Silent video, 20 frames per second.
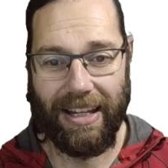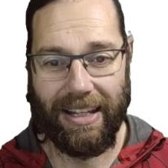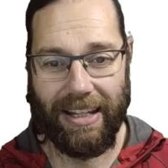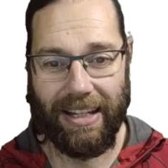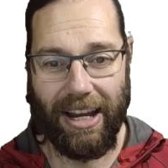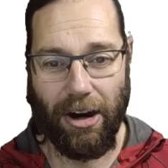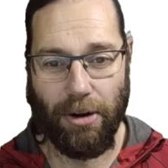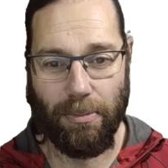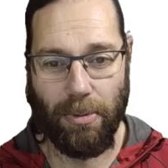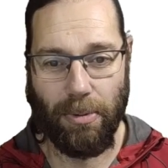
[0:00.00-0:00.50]

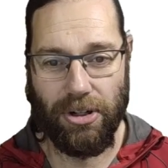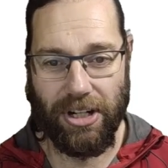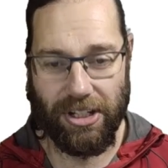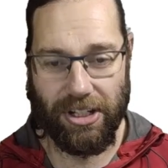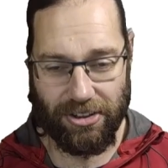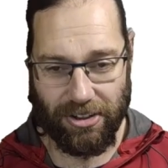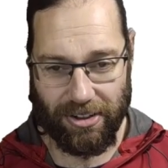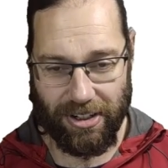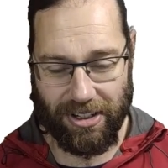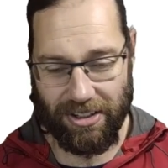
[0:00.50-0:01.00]
Current
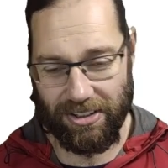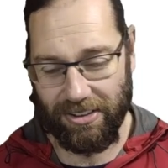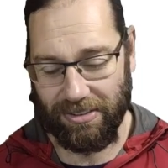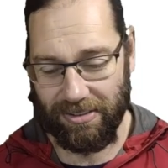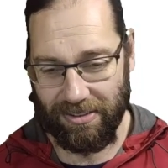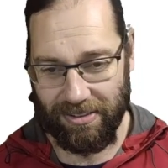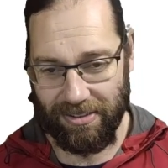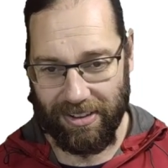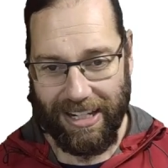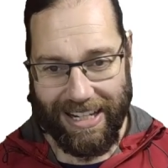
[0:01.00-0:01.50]
project is
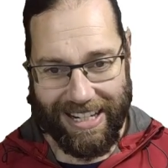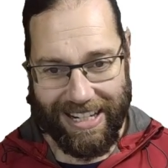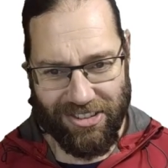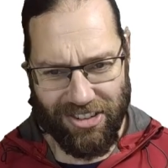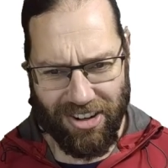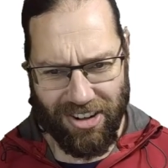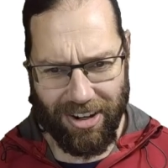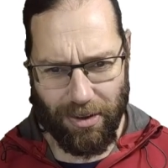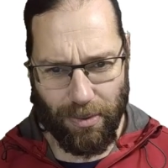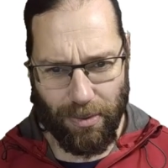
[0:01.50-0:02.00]

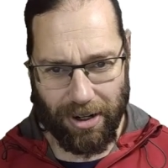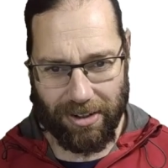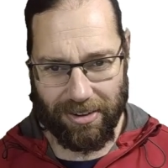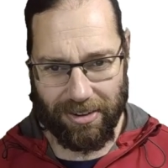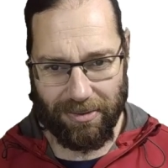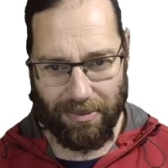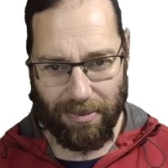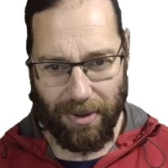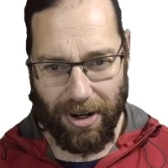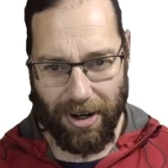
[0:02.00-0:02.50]
generally what
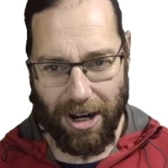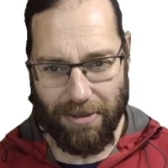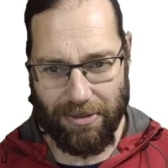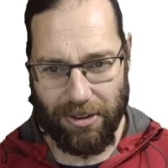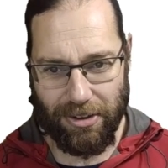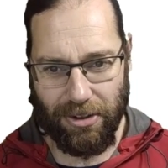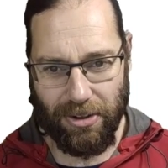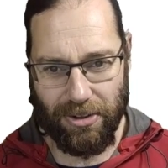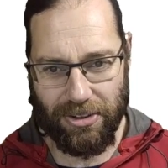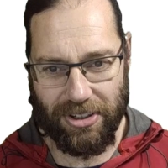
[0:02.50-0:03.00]
I
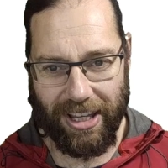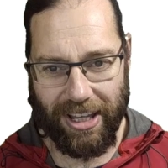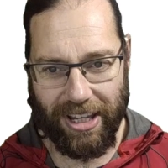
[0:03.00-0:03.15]
often use,